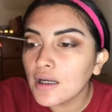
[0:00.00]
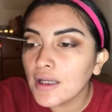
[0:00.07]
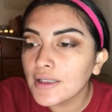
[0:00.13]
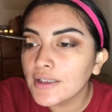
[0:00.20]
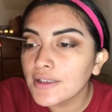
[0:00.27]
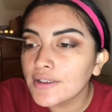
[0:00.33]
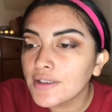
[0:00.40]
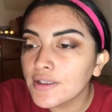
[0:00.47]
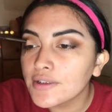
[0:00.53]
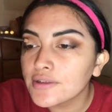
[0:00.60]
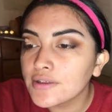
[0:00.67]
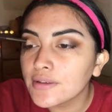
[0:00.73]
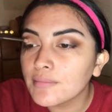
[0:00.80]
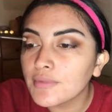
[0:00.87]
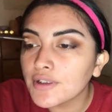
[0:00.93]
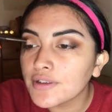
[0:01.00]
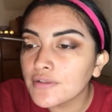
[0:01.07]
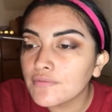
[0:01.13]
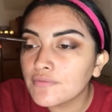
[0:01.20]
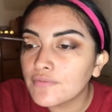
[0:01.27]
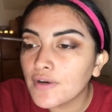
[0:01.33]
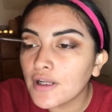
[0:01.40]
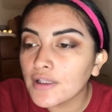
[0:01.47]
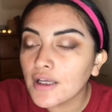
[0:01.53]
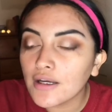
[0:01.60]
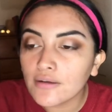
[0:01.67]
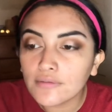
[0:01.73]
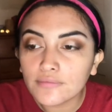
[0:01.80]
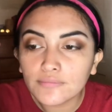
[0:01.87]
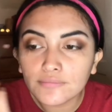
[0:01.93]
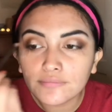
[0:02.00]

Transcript: I can already see a bunch of fallout.